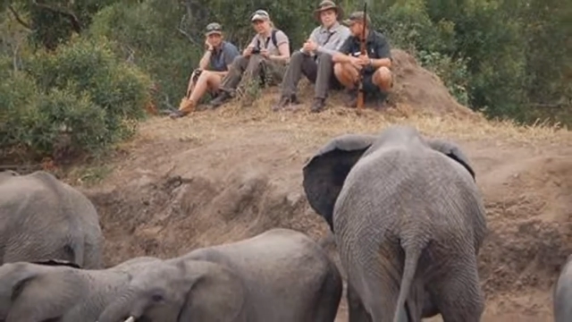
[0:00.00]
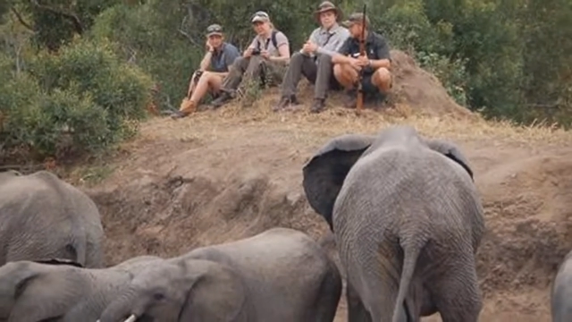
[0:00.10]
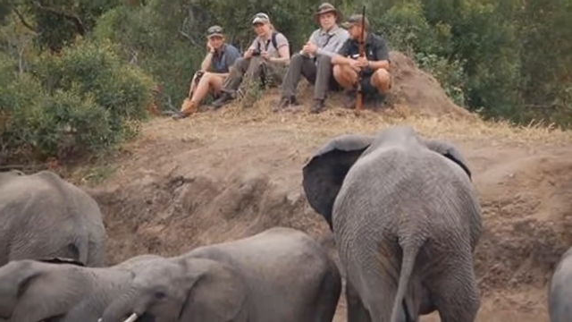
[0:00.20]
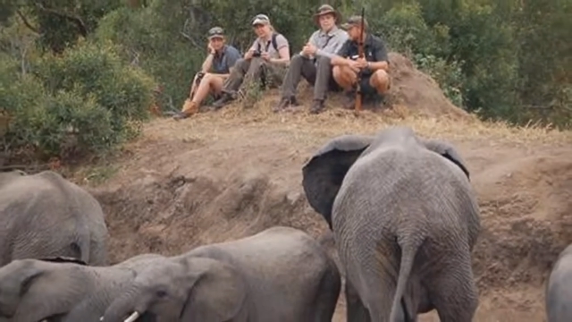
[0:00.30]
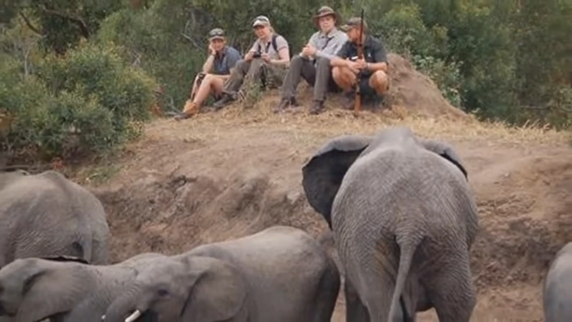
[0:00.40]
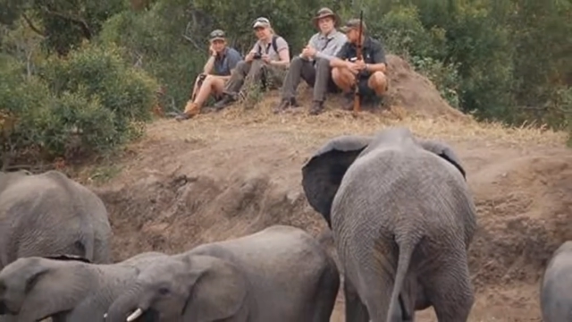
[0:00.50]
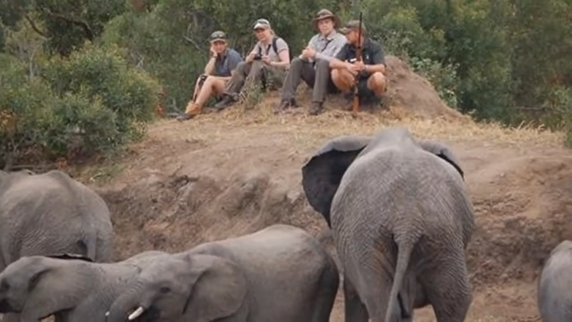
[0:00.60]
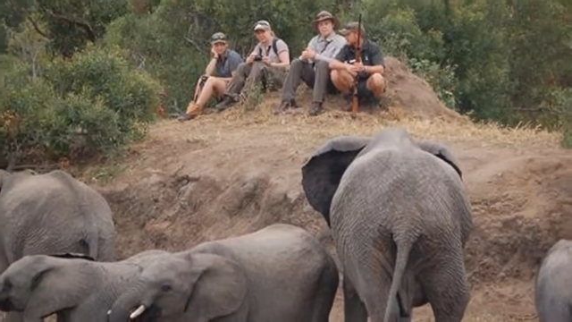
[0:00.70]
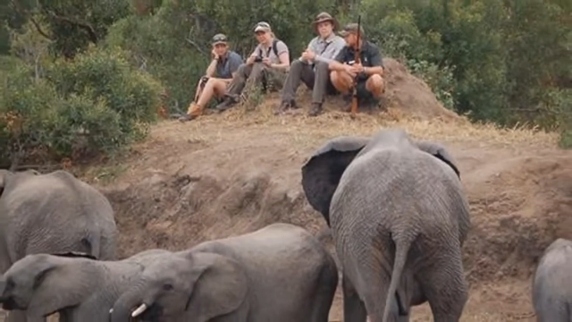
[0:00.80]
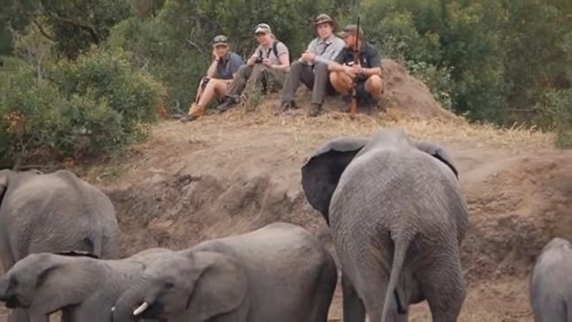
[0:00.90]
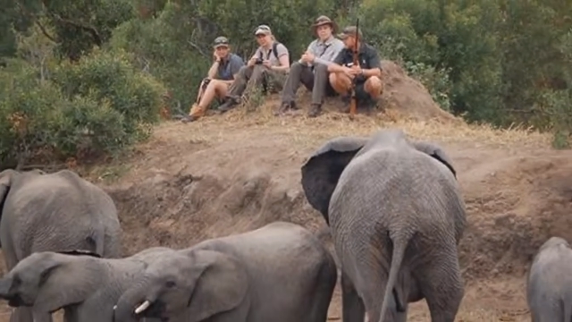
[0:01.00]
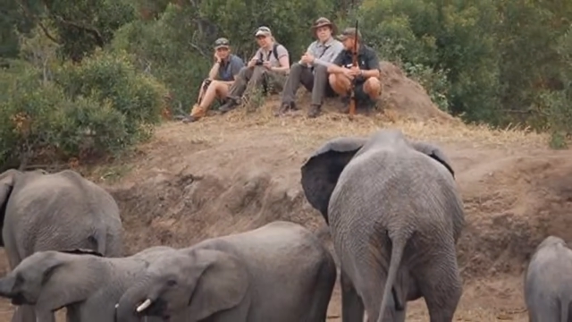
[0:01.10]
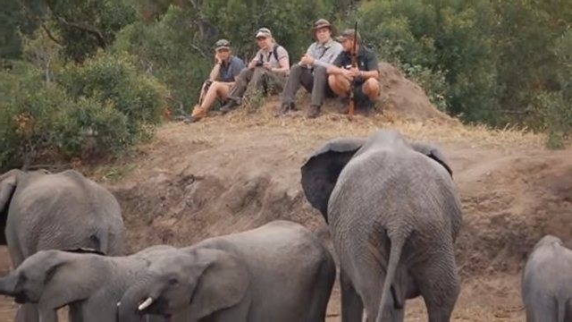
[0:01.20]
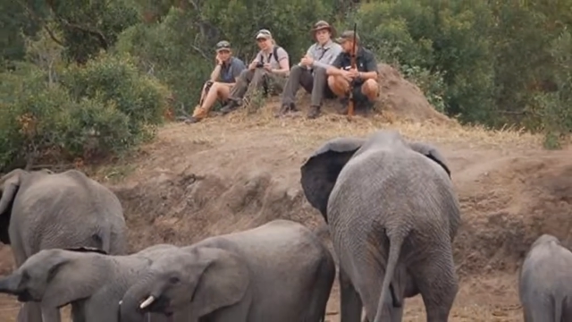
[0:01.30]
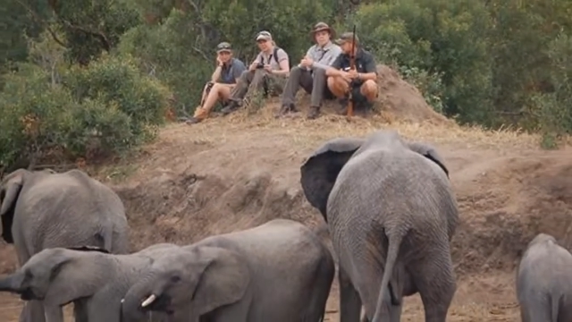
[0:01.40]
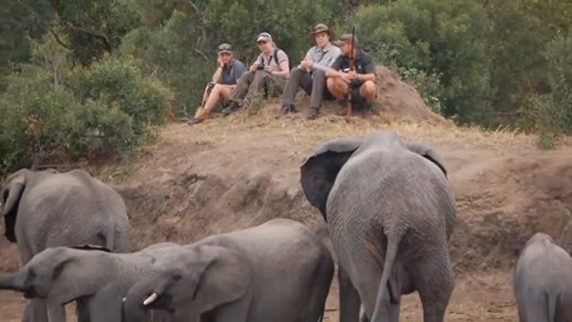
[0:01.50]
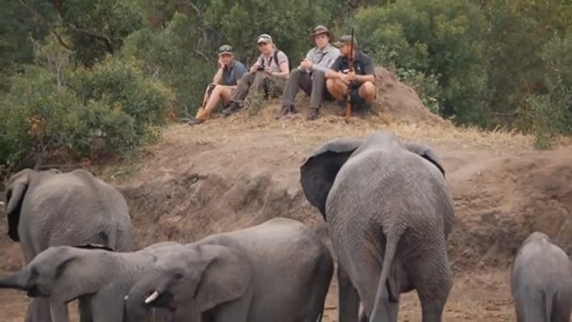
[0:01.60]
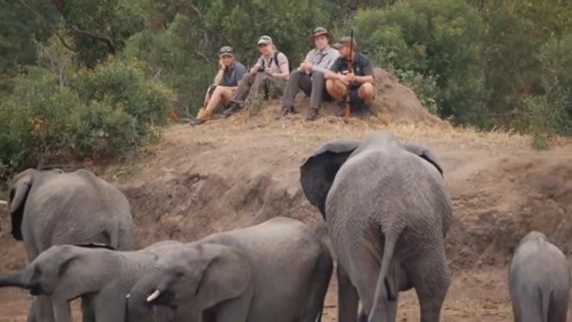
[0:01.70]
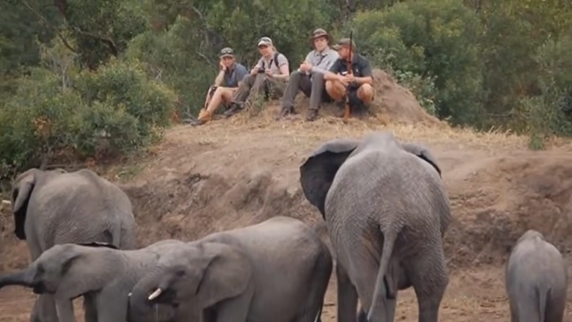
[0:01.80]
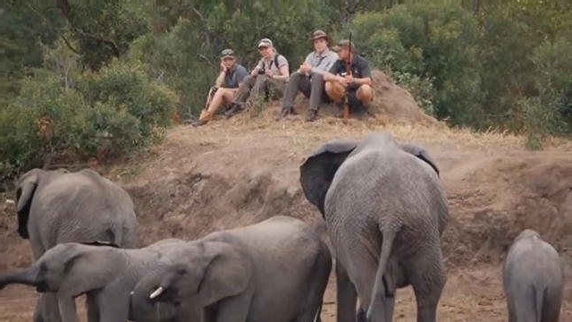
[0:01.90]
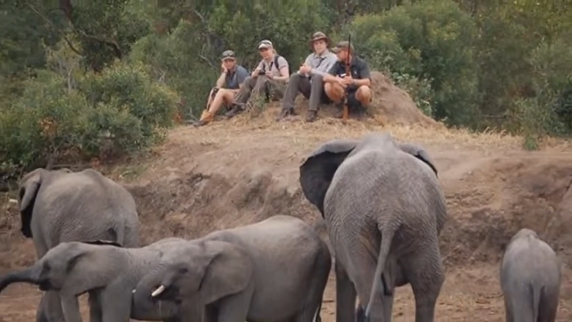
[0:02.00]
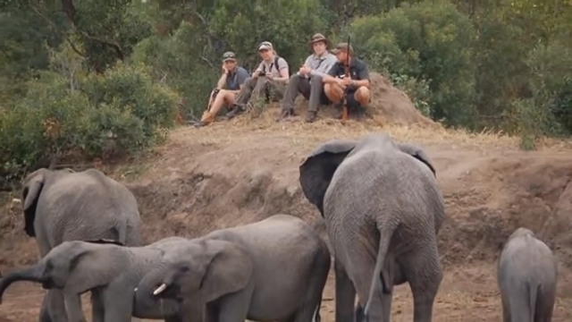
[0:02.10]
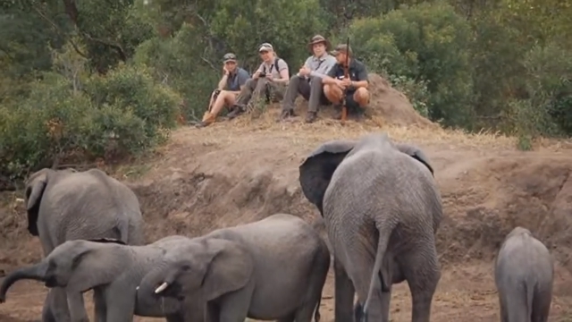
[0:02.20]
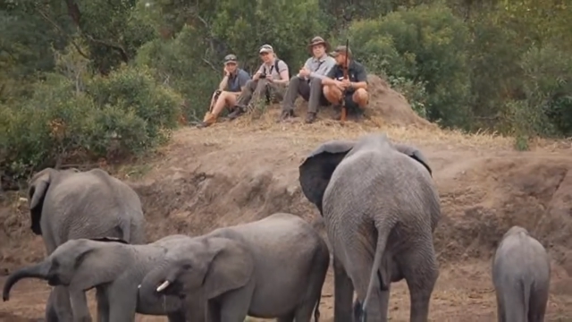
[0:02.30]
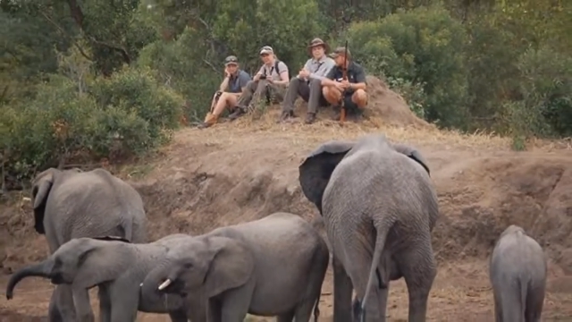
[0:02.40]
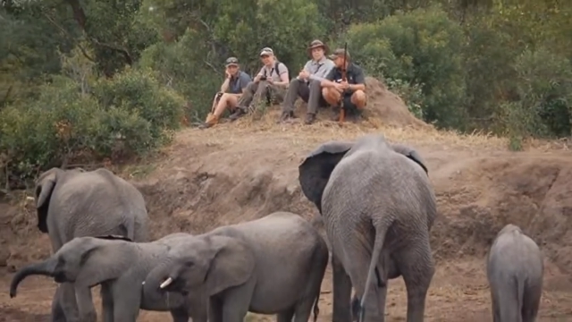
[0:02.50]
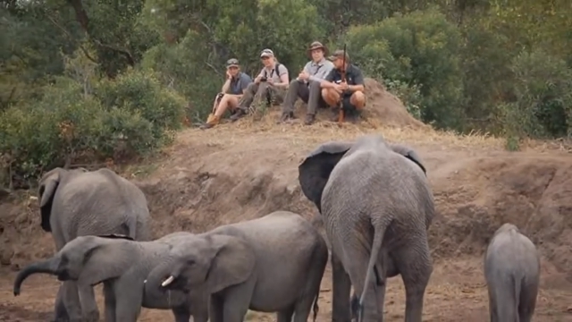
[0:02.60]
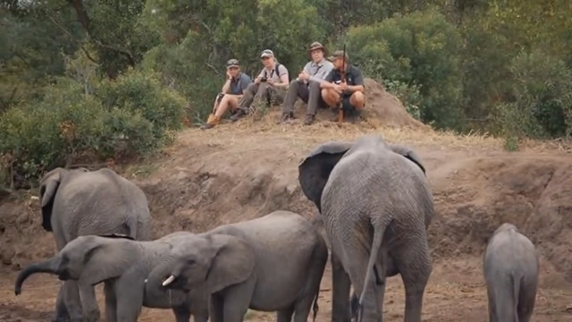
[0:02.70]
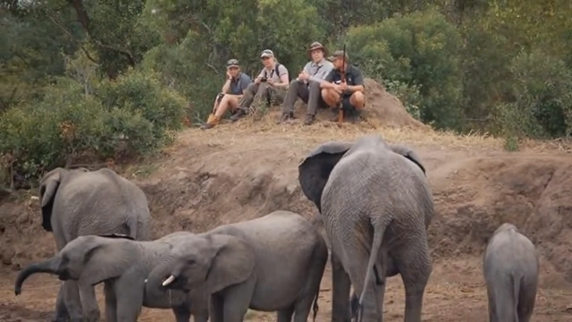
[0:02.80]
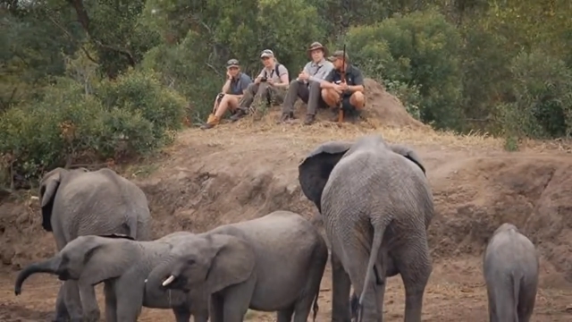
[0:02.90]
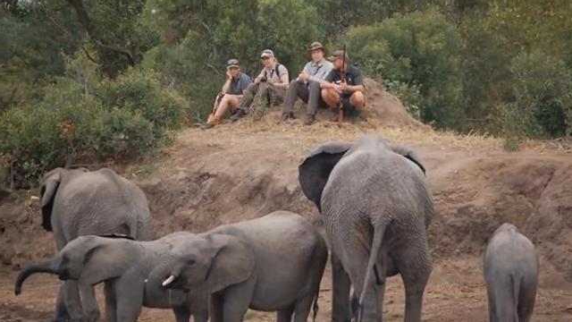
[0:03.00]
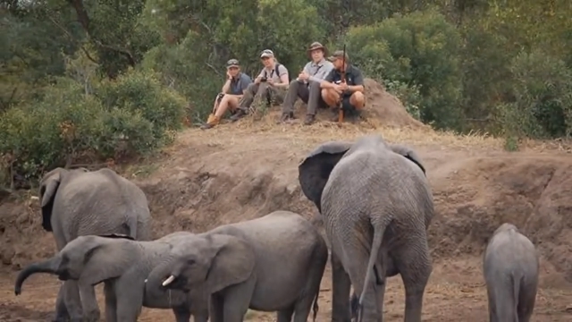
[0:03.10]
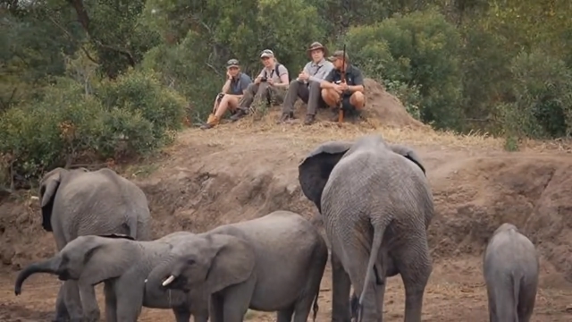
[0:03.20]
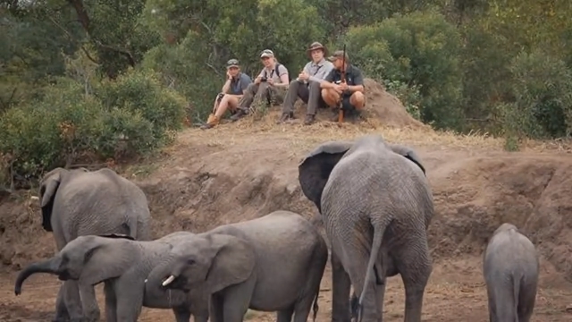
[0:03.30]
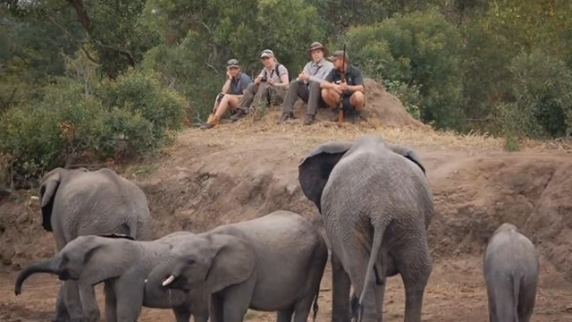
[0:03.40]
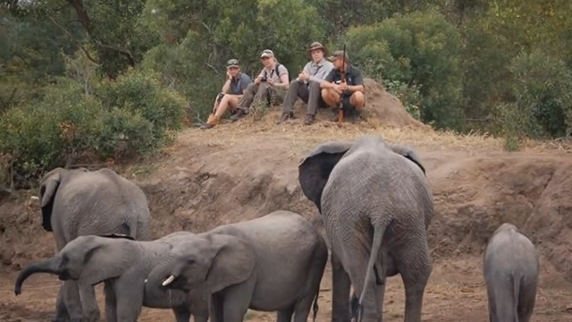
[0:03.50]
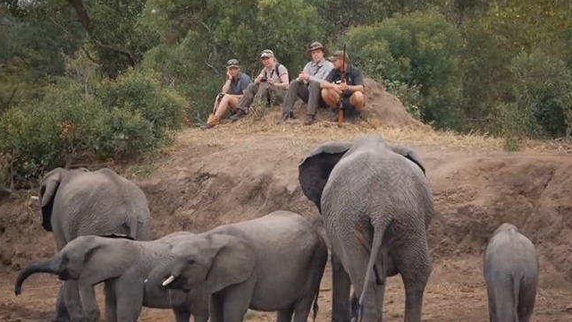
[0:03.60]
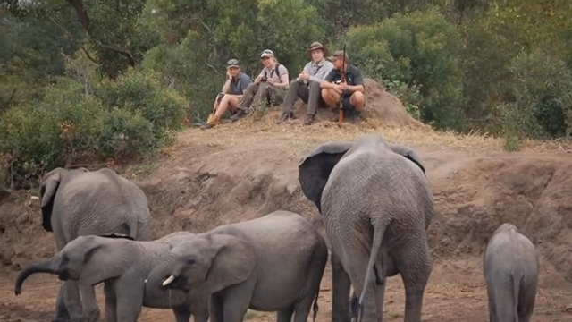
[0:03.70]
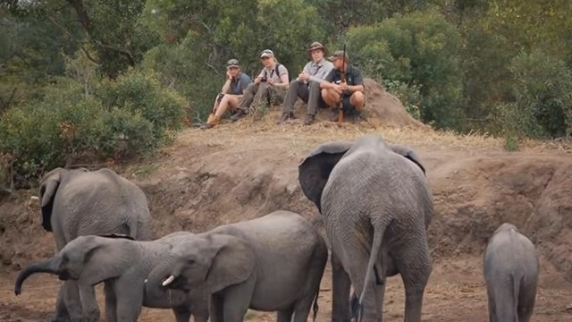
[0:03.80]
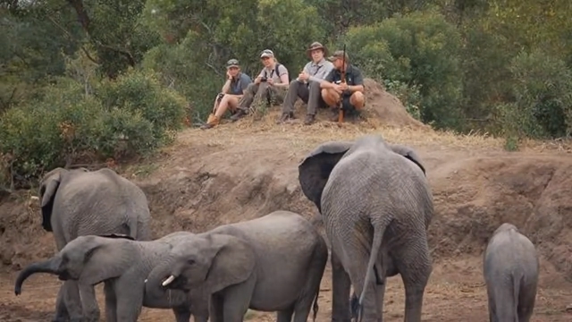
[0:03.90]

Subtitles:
(no speaker visible)